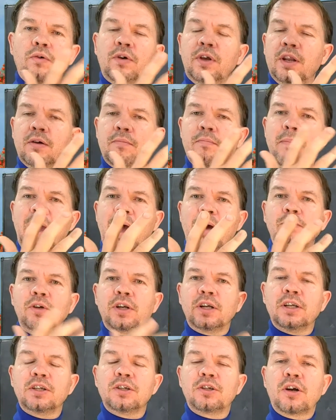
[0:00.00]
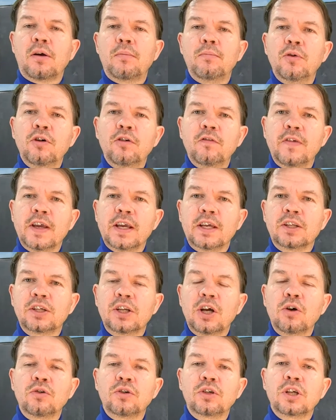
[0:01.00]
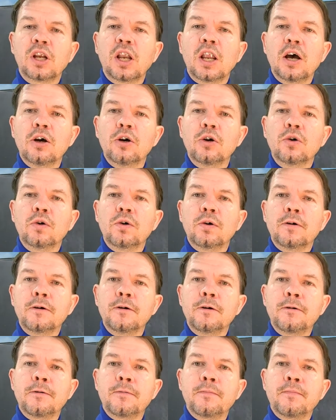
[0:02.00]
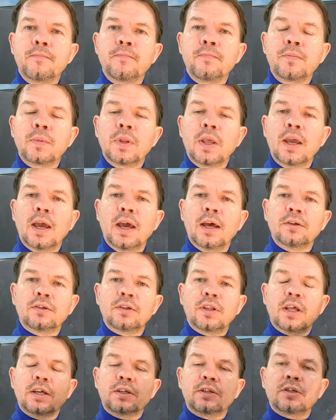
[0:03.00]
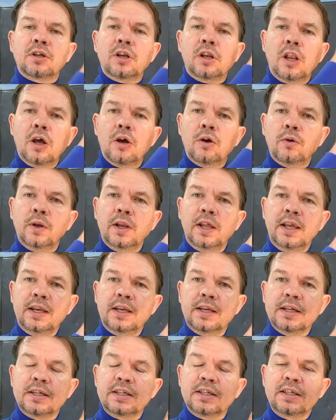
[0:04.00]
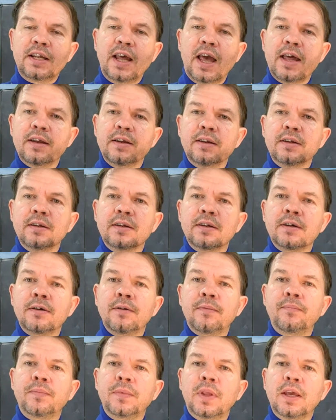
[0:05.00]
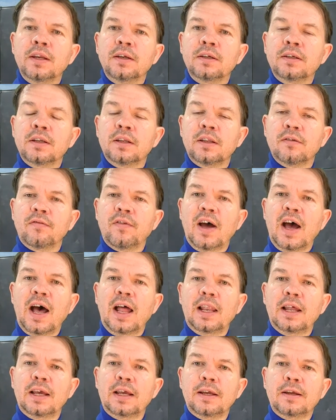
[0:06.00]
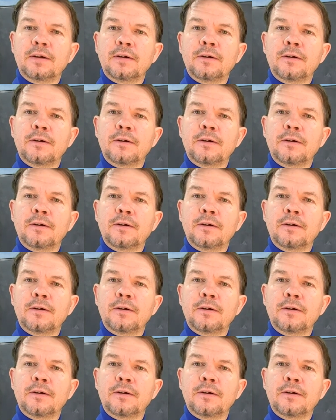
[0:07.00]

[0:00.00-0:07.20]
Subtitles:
mountains are moving so slow as they slowly descend into the valley.